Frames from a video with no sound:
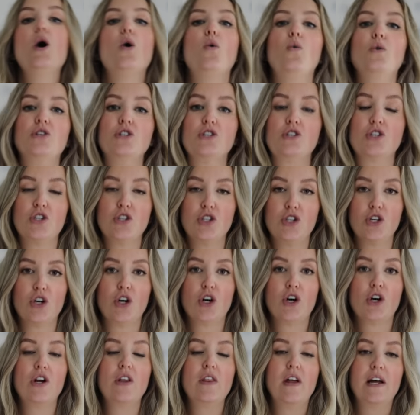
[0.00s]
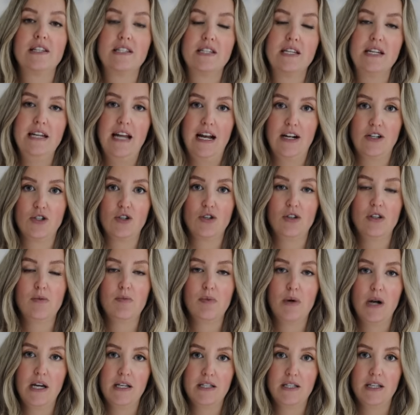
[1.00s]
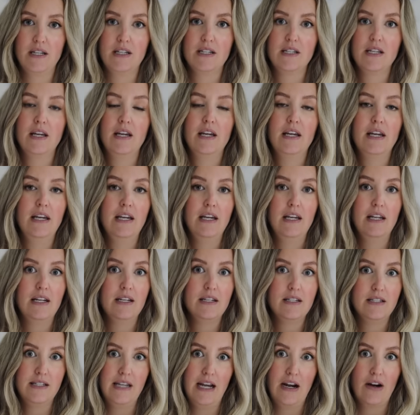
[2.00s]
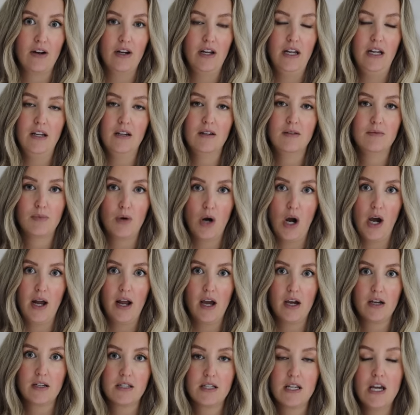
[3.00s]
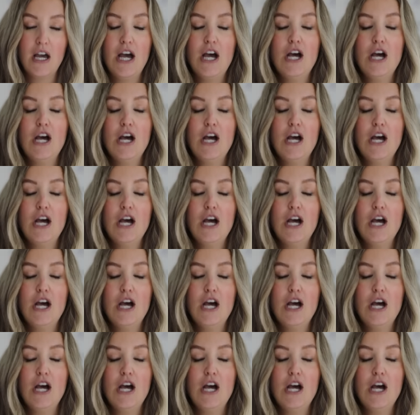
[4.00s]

which is a sugar that's naturally present in dairy products.